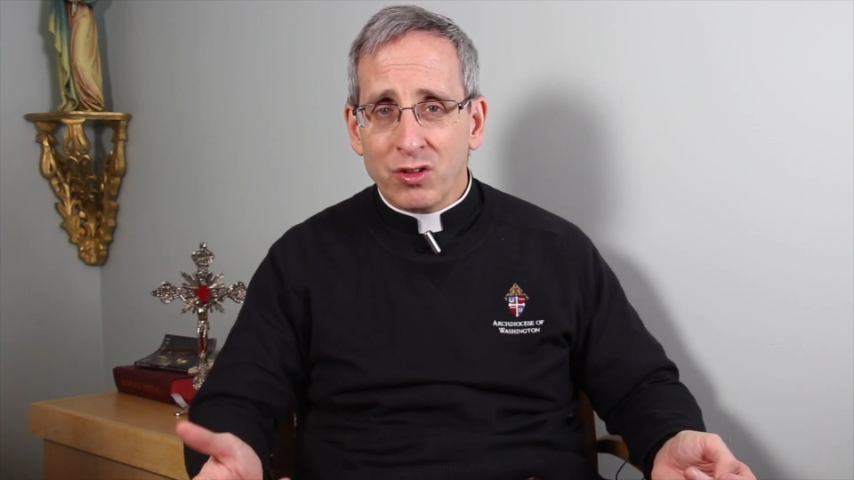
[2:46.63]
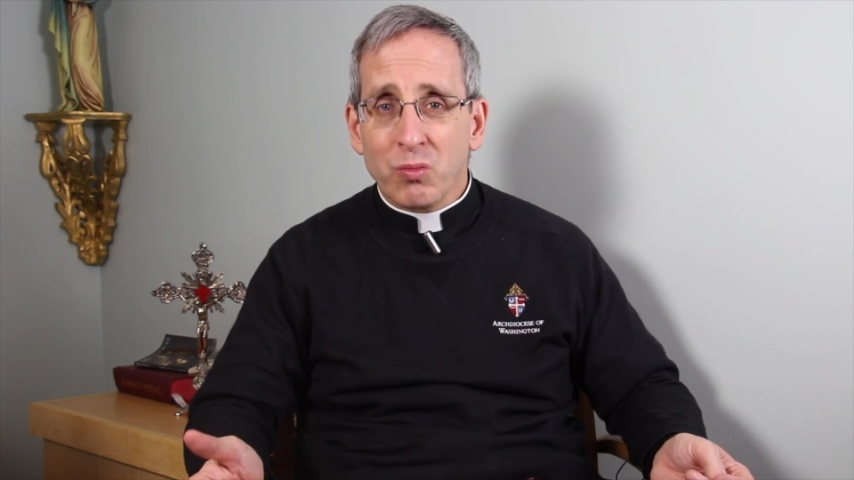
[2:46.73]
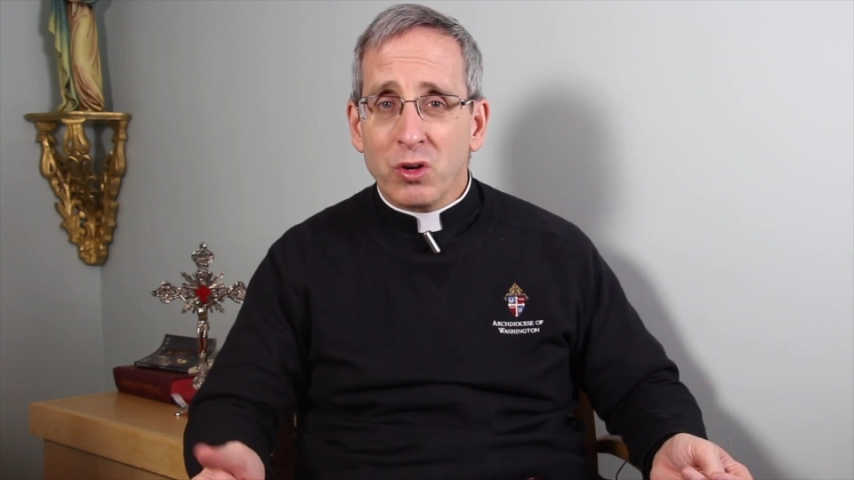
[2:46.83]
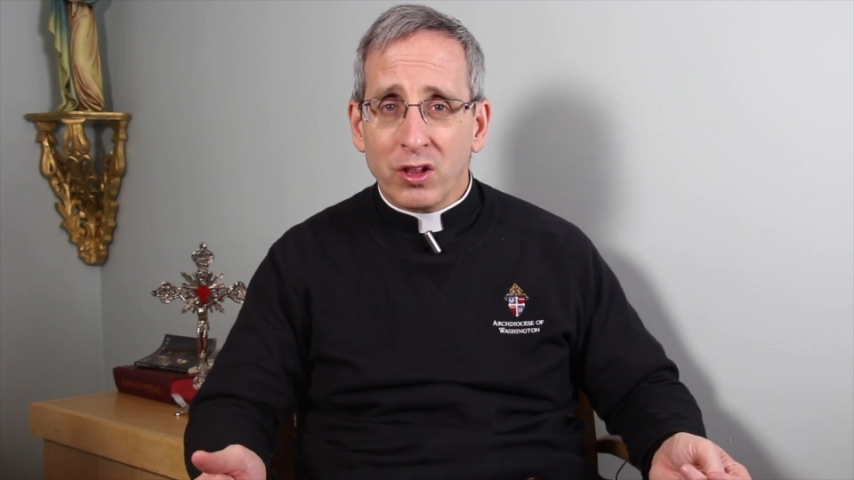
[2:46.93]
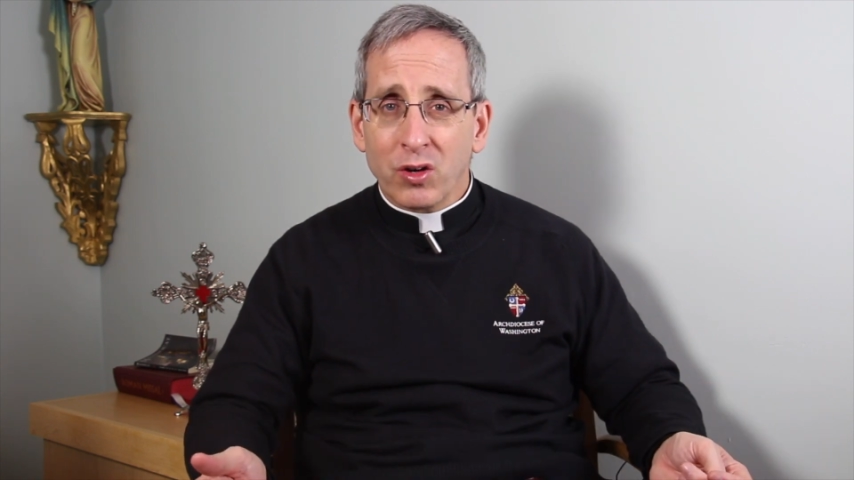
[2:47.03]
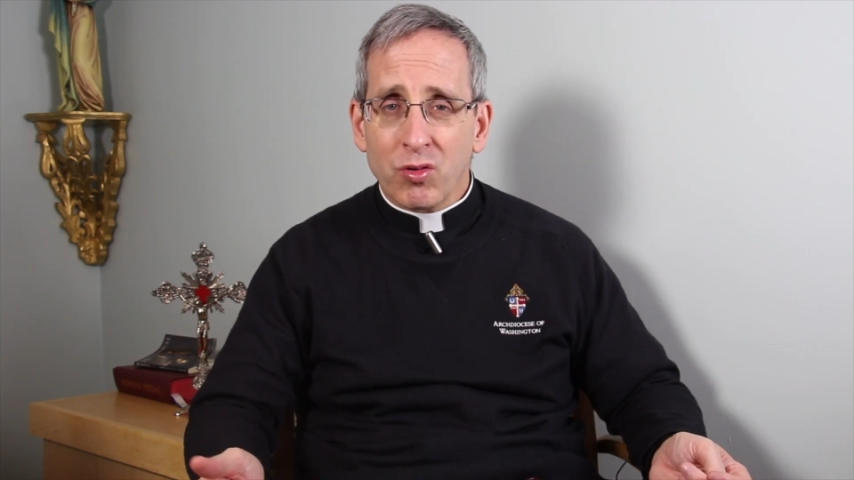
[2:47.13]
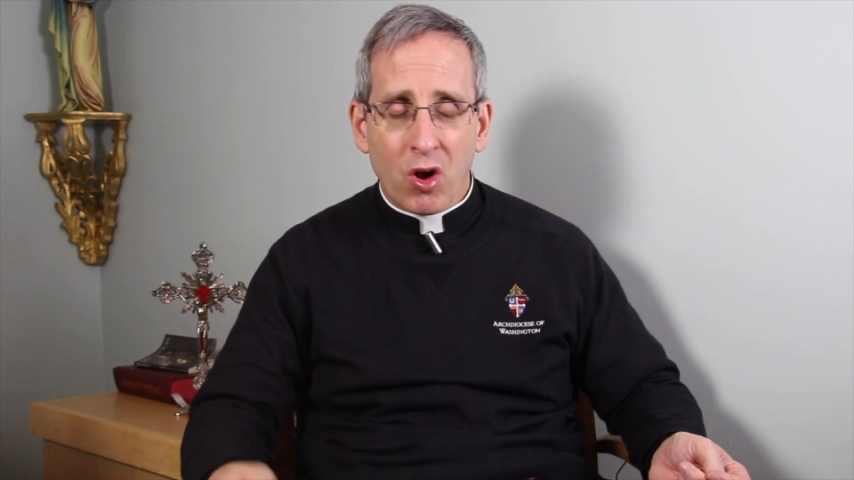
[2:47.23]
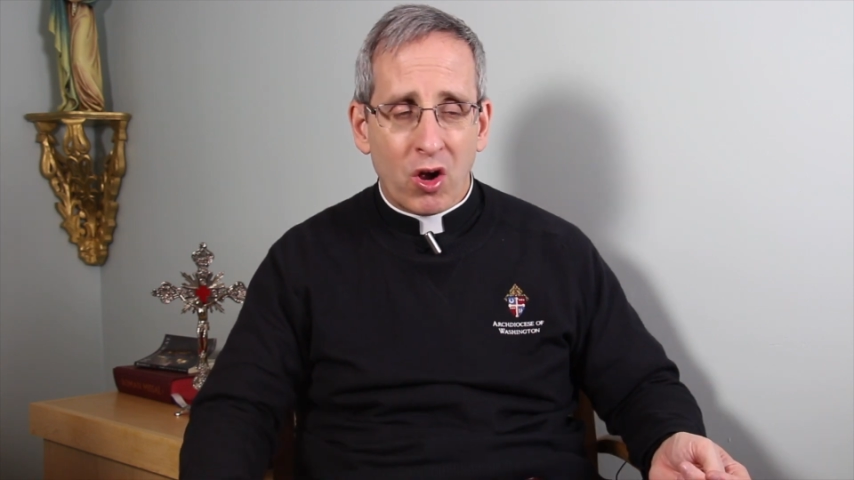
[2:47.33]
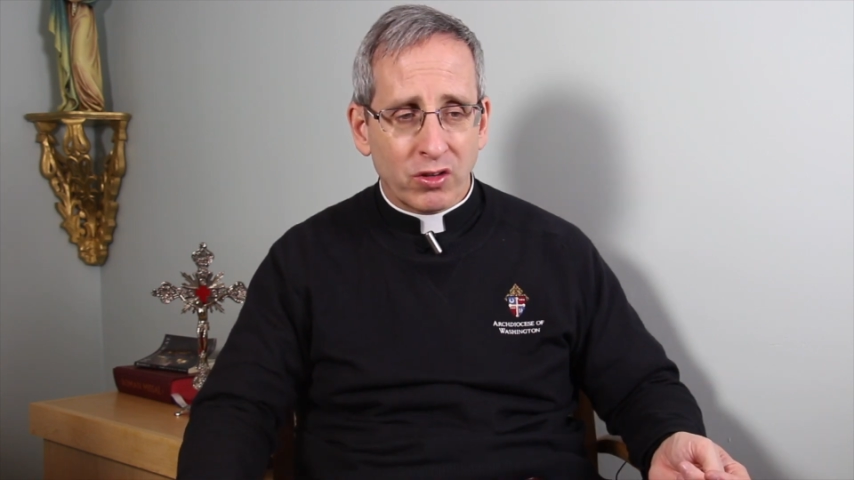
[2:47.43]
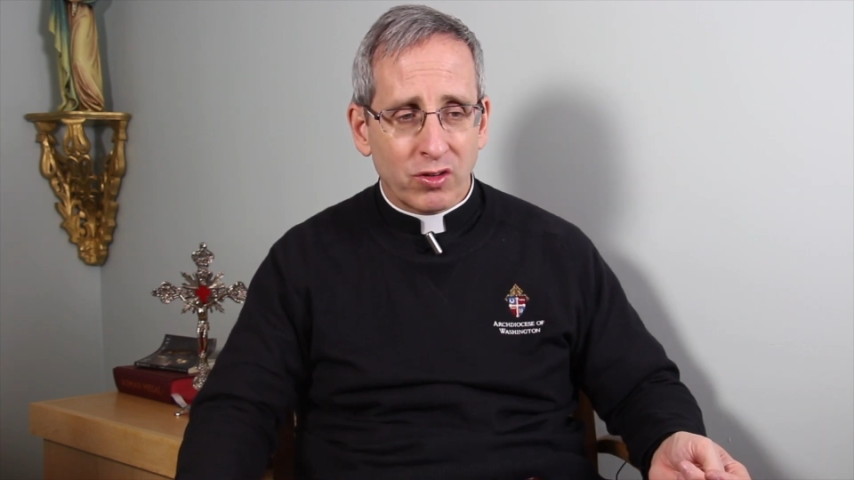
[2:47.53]
the wood of the
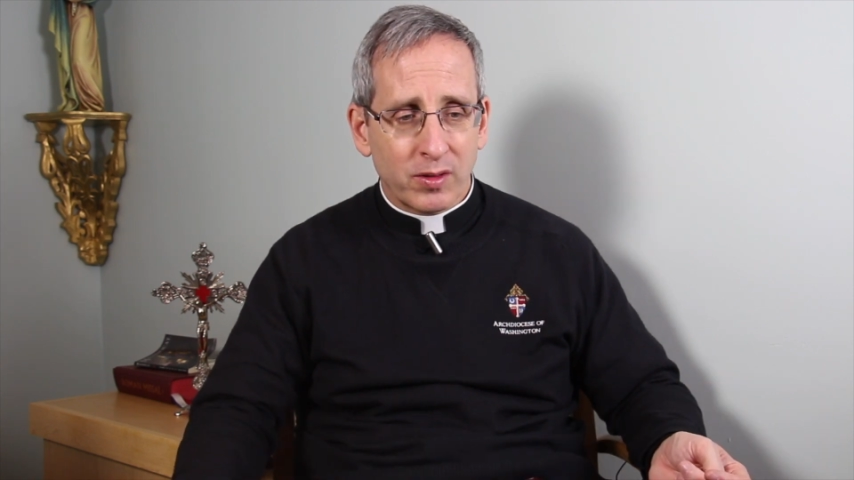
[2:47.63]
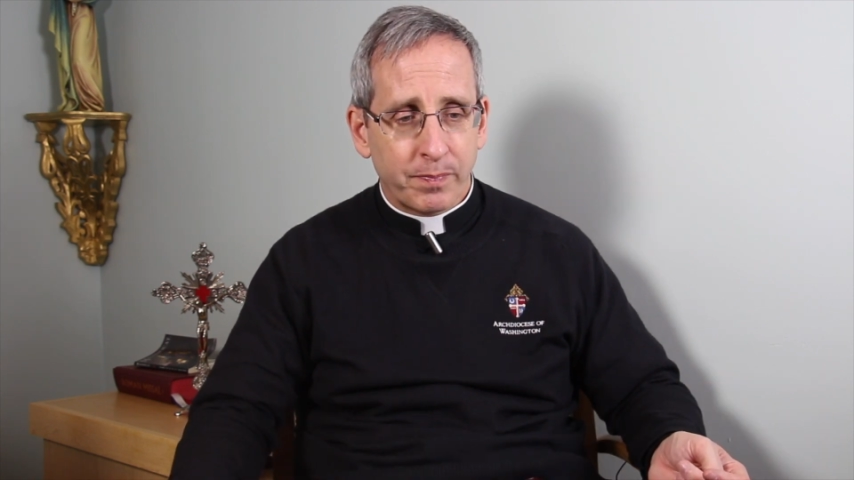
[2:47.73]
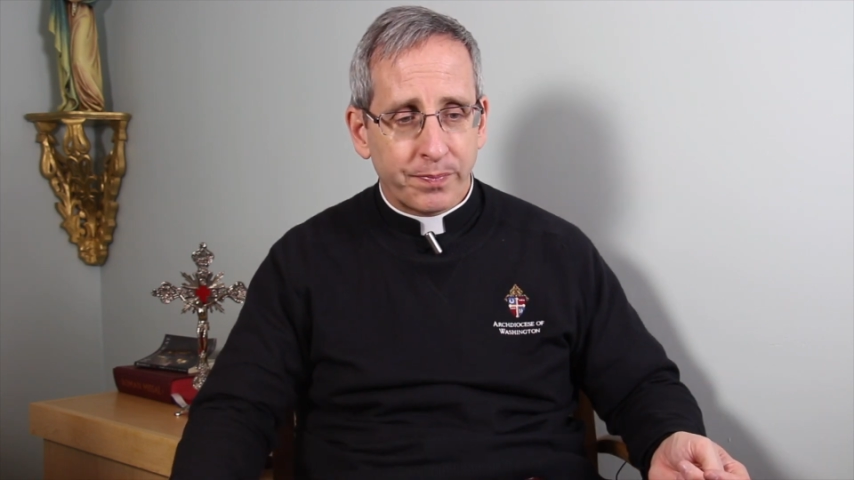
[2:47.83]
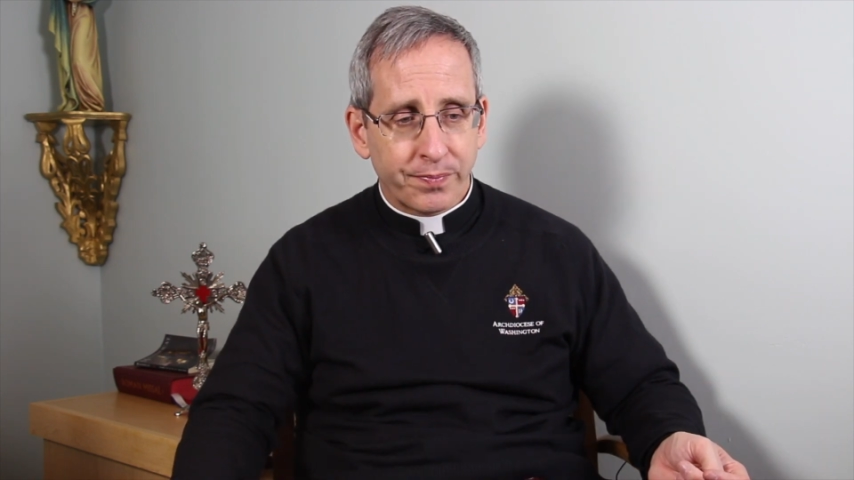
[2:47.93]
cross.